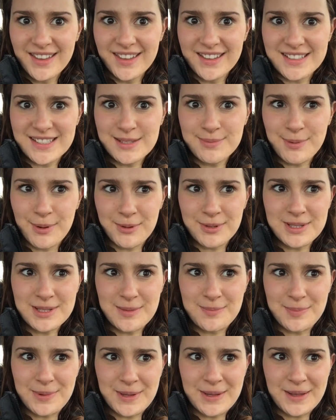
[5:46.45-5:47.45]
it's supposed
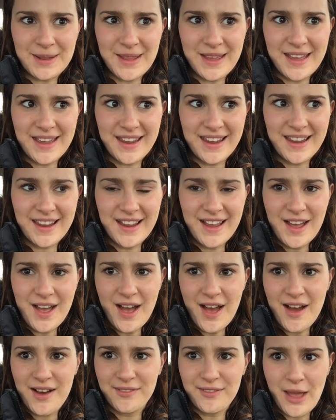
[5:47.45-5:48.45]
to be like
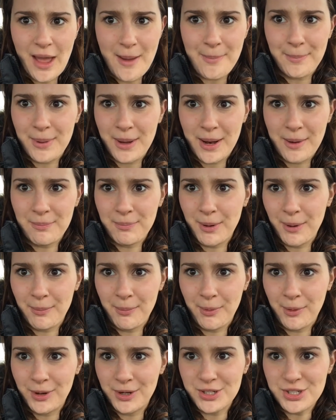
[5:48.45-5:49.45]
of epic
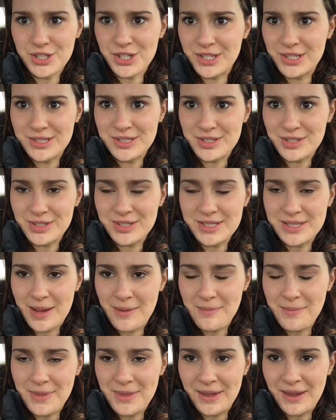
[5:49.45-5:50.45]
proportions or
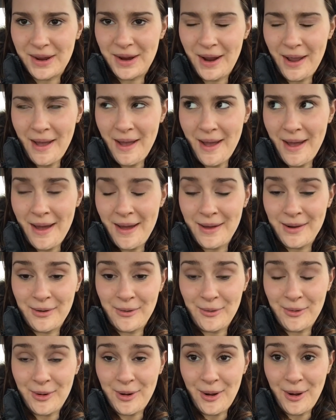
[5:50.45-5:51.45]
something. I
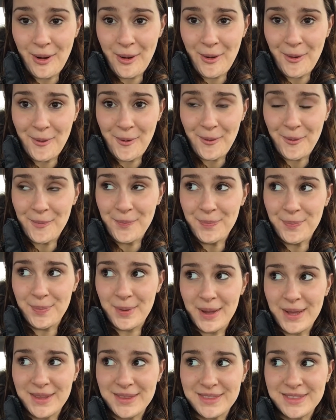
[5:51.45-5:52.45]
don't know,
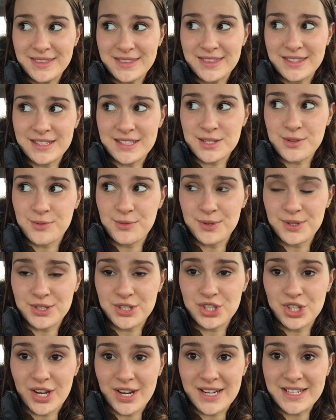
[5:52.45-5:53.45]
but the school is
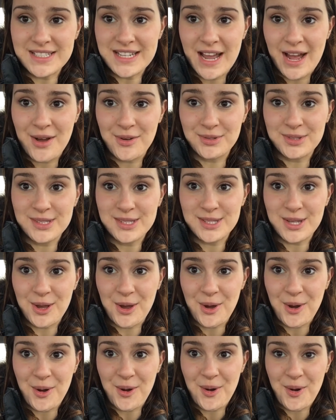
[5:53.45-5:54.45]
shutting down,
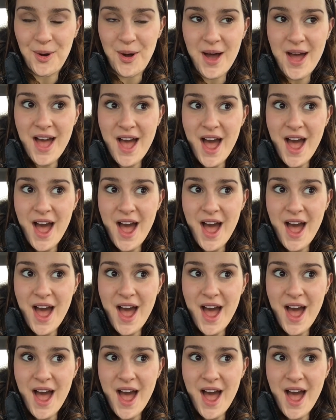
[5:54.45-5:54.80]
so